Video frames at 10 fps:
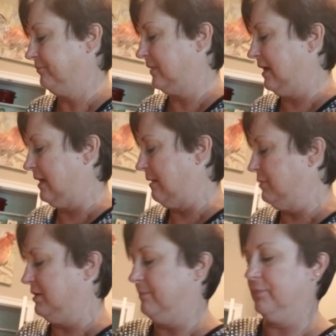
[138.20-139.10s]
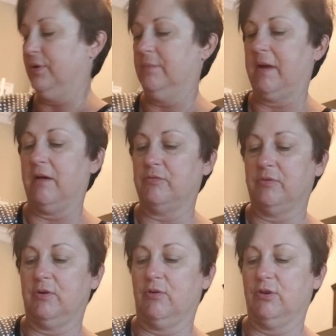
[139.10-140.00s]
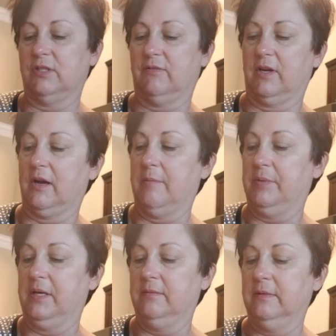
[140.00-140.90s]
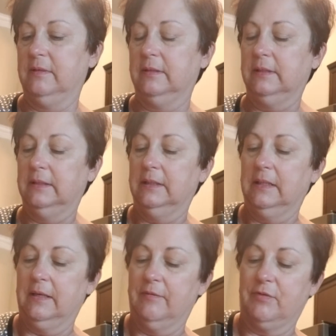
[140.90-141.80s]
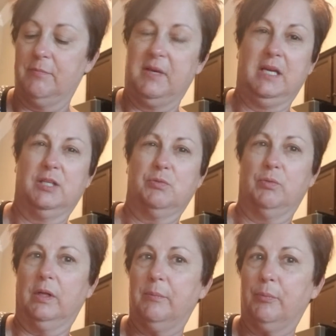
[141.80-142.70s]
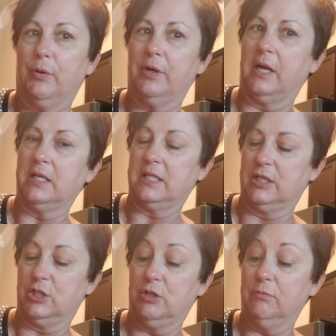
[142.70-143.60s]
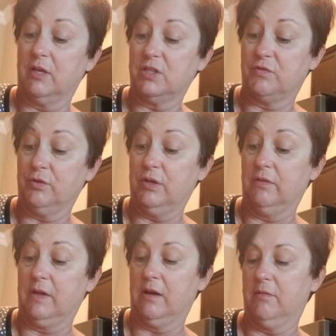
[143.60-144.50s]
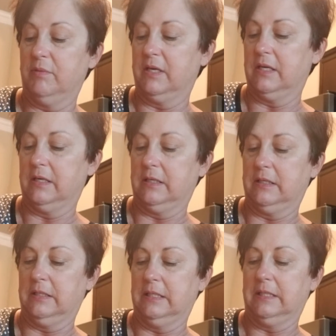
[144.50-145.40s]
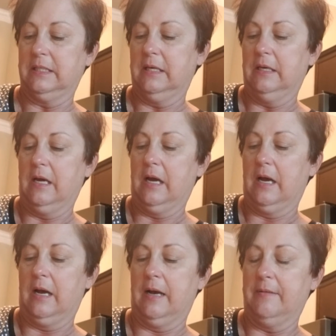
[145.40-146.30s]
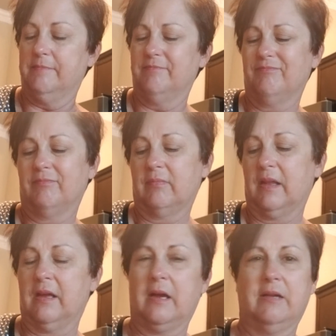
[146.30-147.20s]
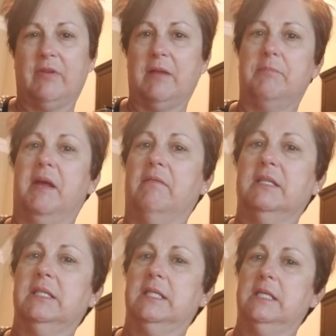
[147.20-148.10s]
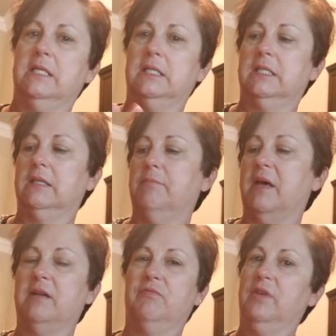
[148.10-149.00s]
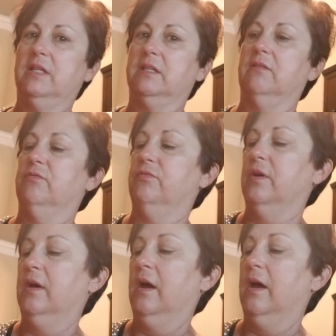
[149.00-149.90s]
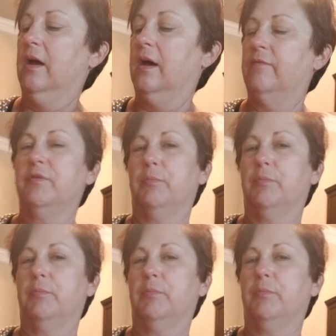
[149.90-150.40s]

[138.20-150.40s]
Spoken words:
And I put about 3/4 of a cup in. For me, it's real important not to get too much fruit in there because it kind of unbalances the benefits of the